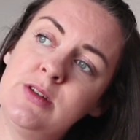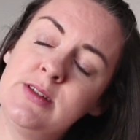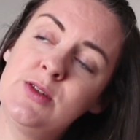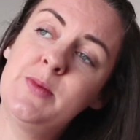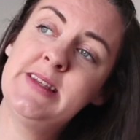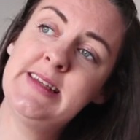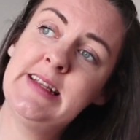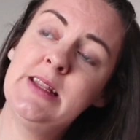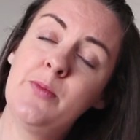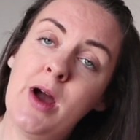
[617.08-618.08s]
so
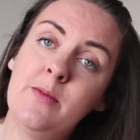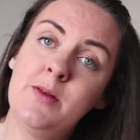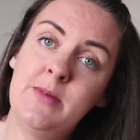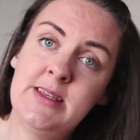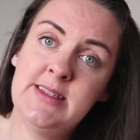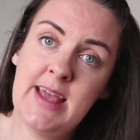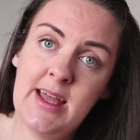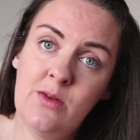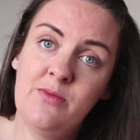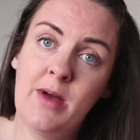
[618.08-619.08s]
basically the problem is
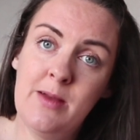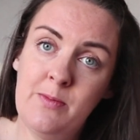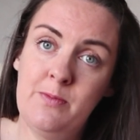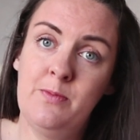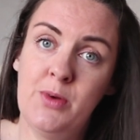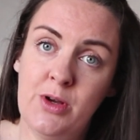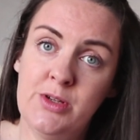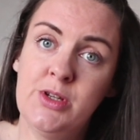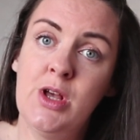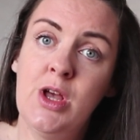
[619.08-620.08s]
then if my
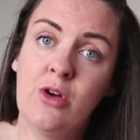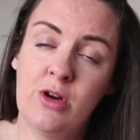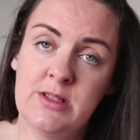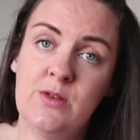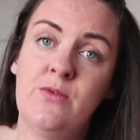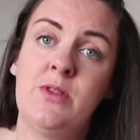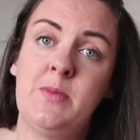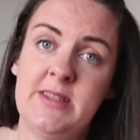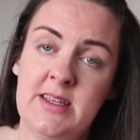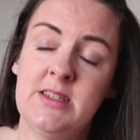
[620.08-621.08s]
blood crosses over the
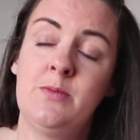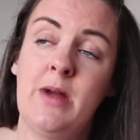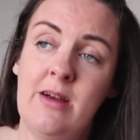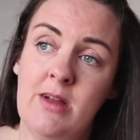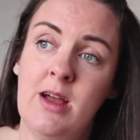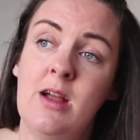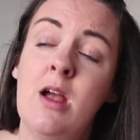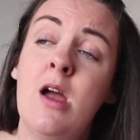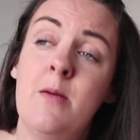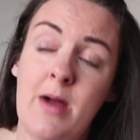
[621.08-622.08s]
placental
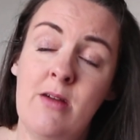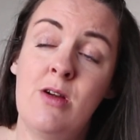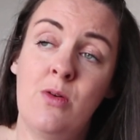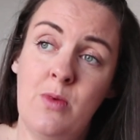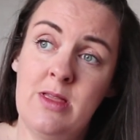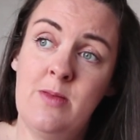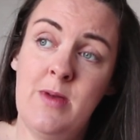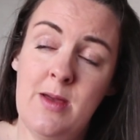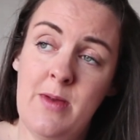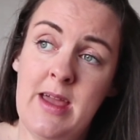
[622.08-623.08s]
barrier with the
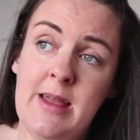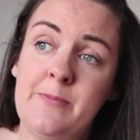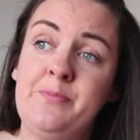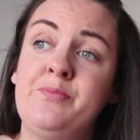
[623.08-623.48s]
baby,